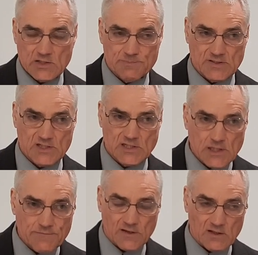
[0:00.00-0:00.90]

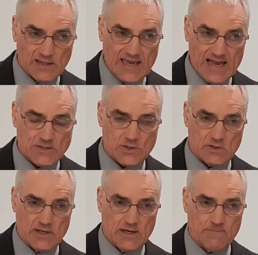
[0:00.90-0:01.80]
specifically
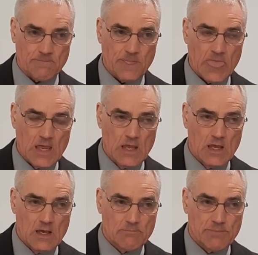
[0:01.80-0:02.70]
answer him,
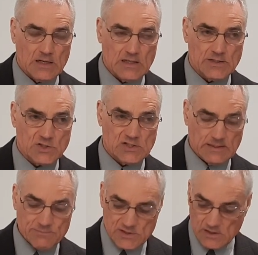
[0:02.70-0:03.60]
but it
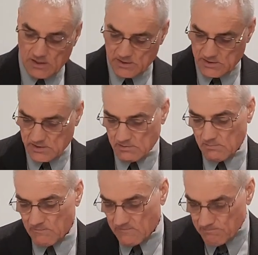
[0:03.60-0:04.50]
seems that others
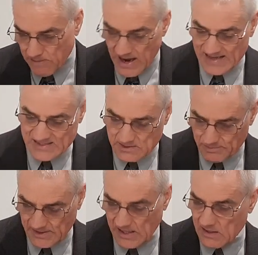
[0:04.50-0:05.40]

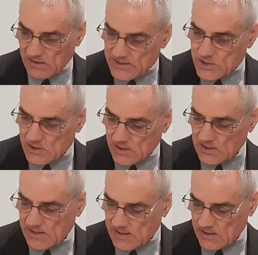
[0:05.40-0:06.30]
possibly are
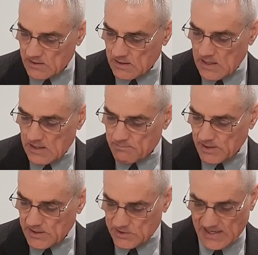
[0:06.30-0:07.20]
listening in,
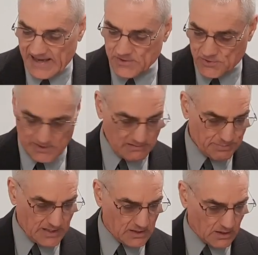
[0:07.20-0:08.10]
but he's answering
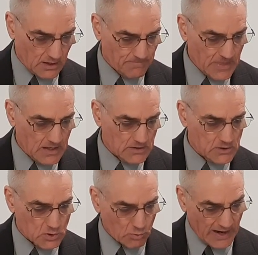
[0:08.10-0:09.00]
Peter
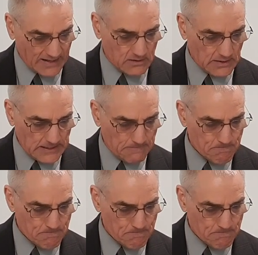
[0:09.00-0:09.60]
directly.